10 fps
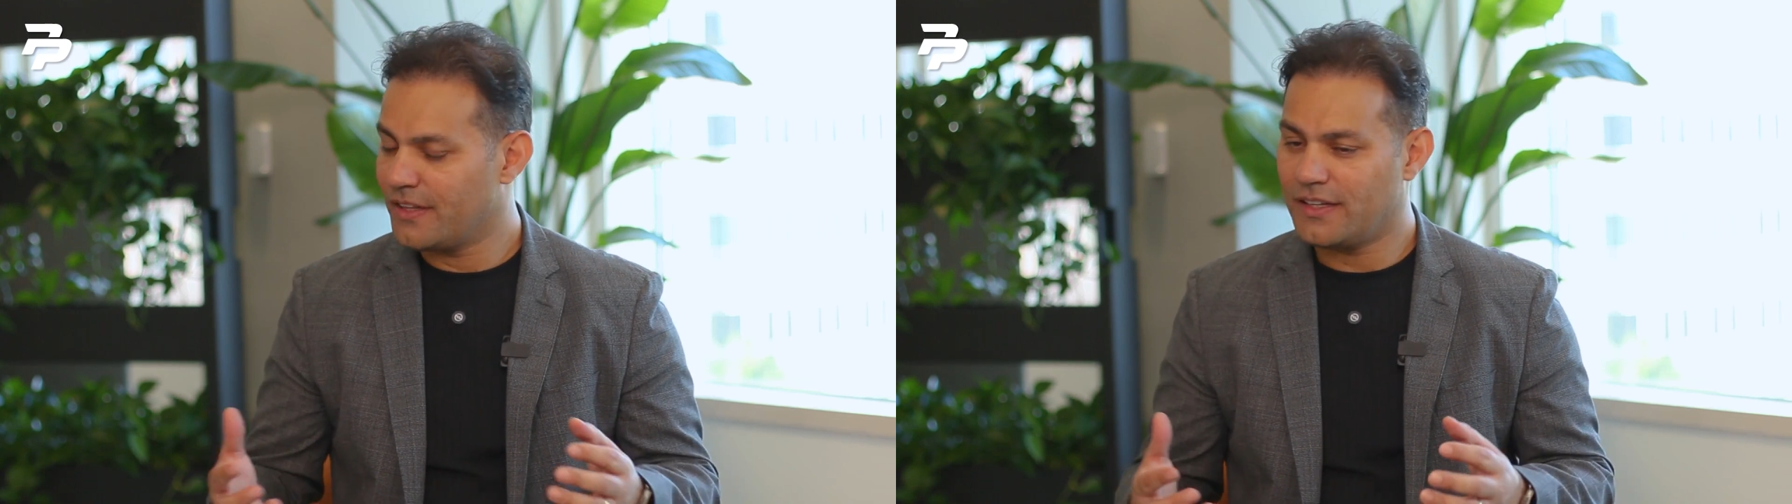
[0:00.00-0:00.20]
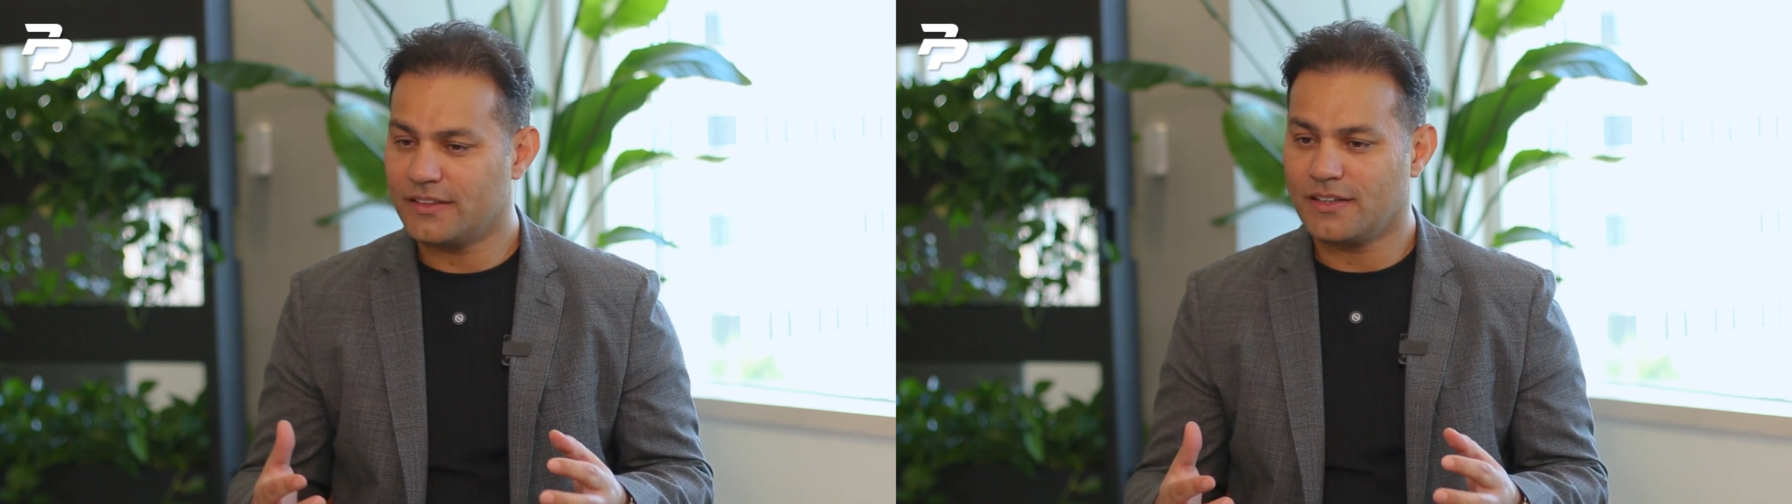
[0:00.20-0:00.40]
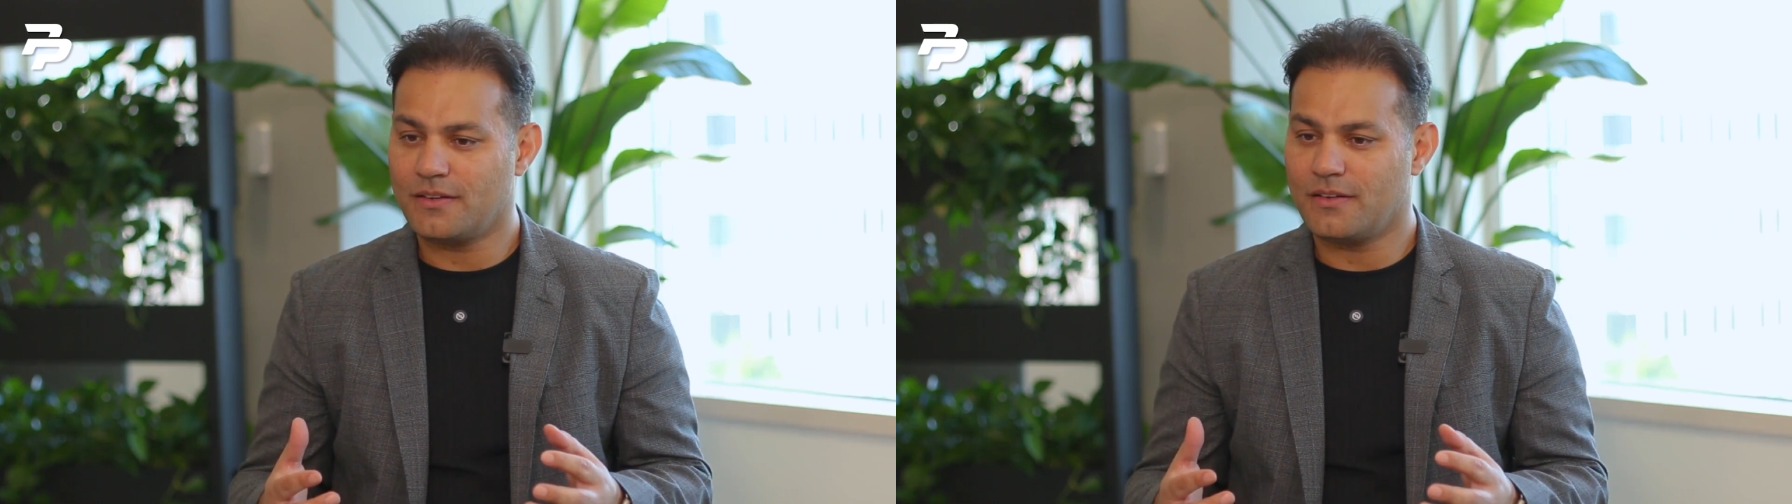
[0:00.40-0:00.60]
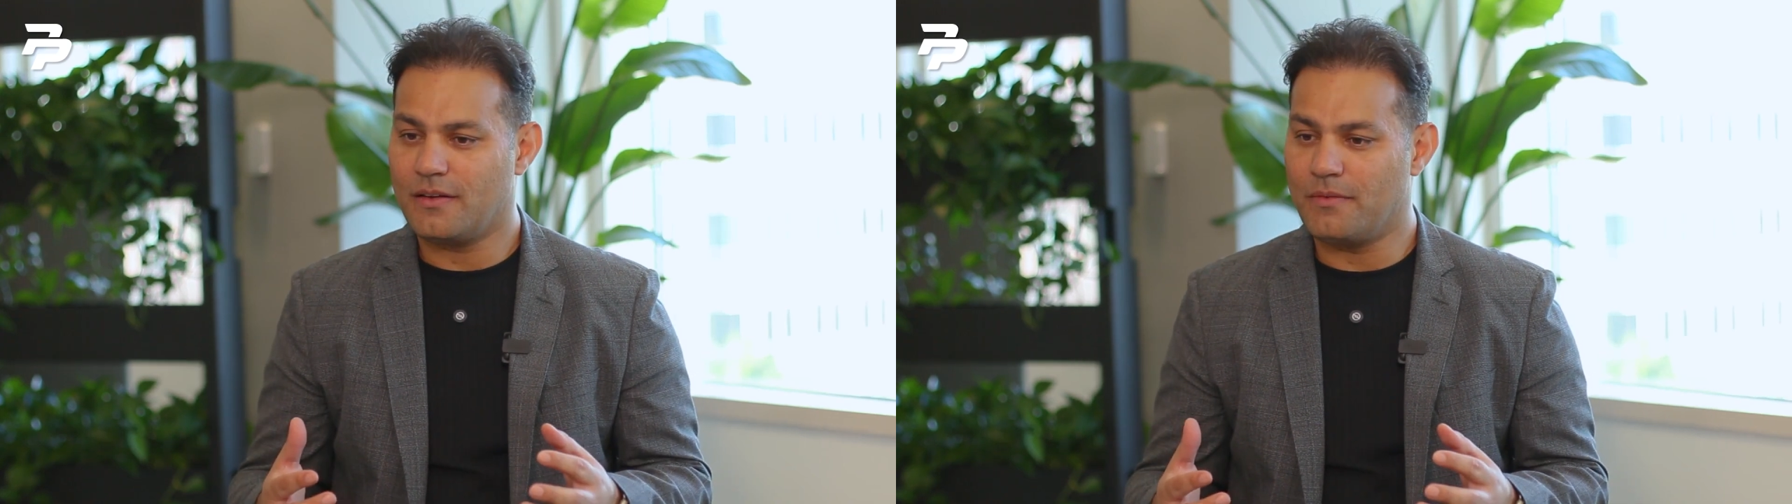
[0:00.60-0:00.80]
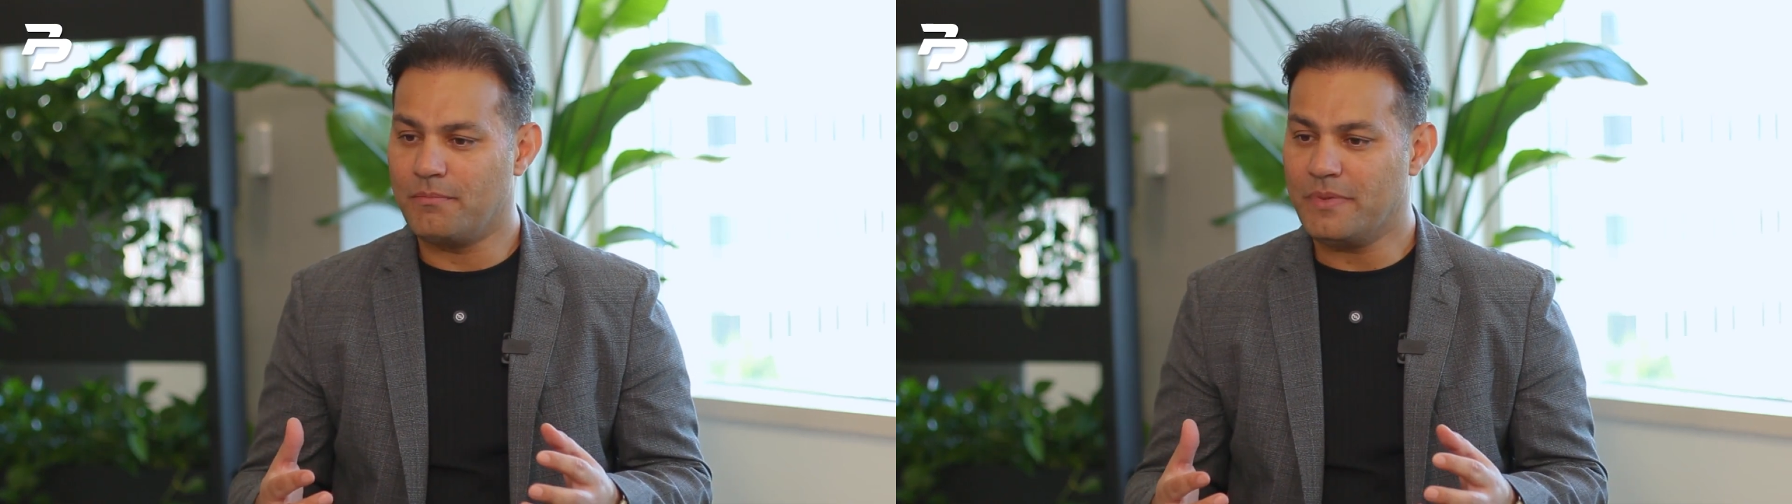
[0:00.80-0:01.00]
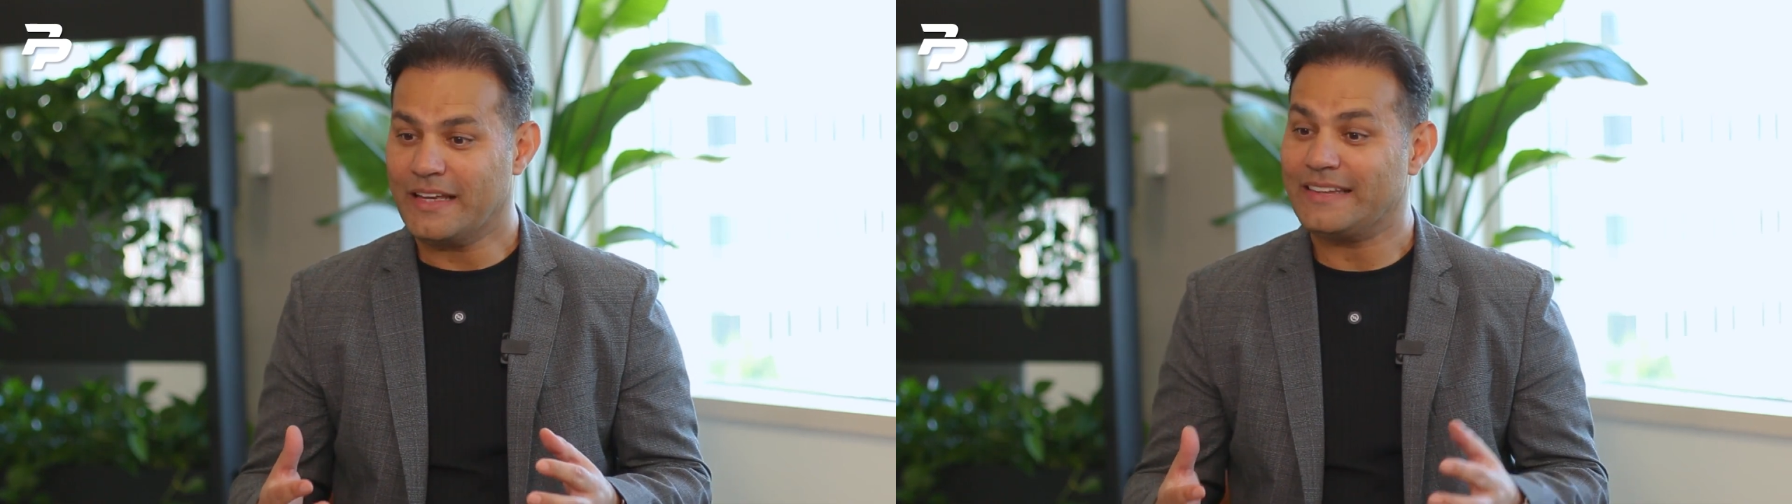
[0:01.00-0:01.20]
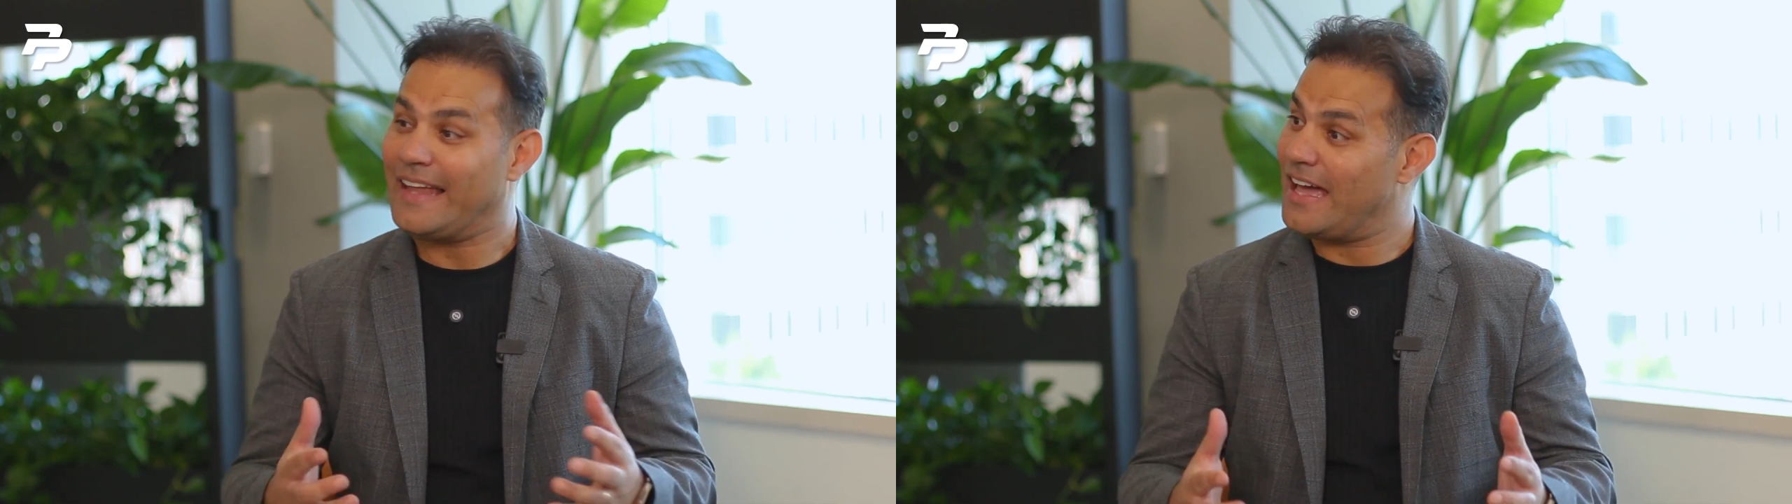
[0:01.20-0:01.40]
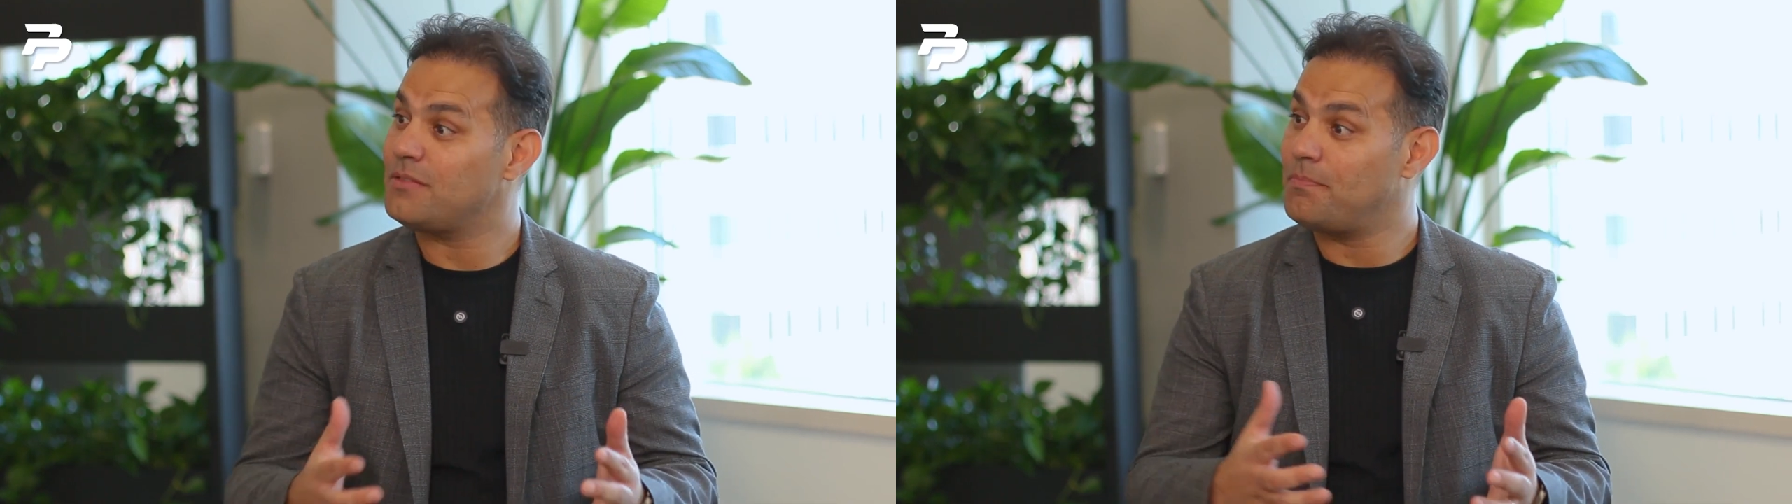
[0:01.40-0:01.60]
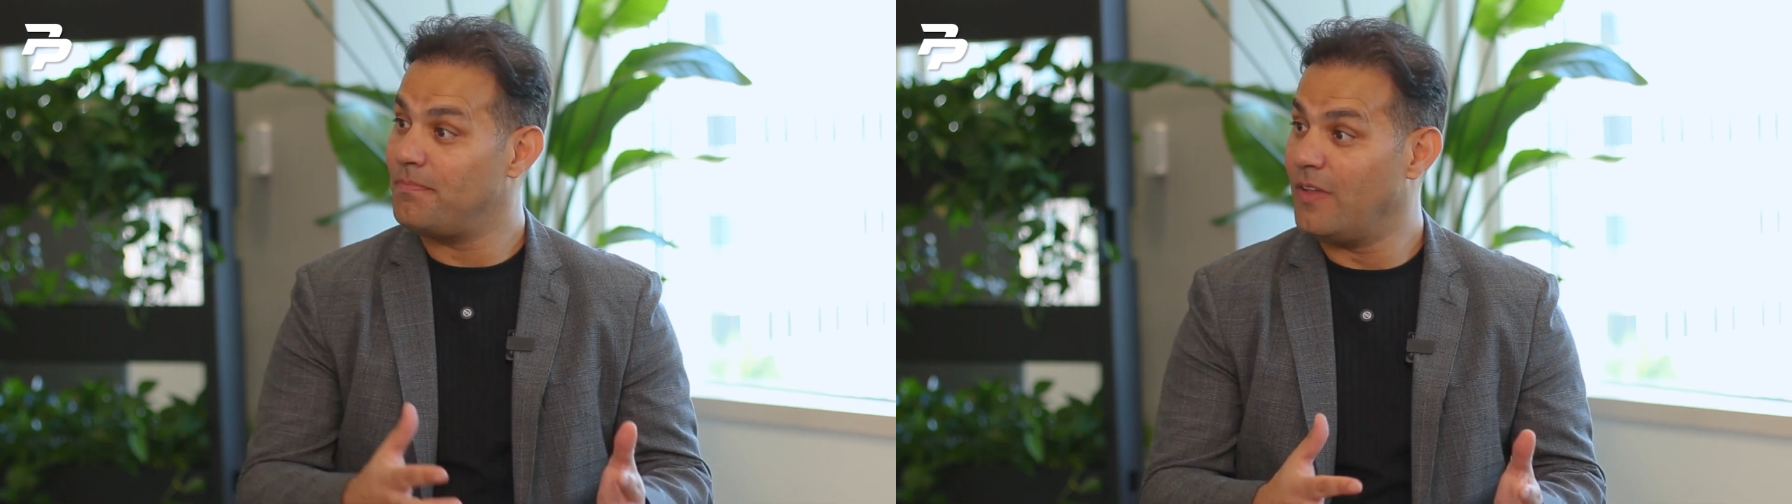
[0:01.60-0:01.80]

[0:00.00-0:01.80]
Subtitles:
that are being led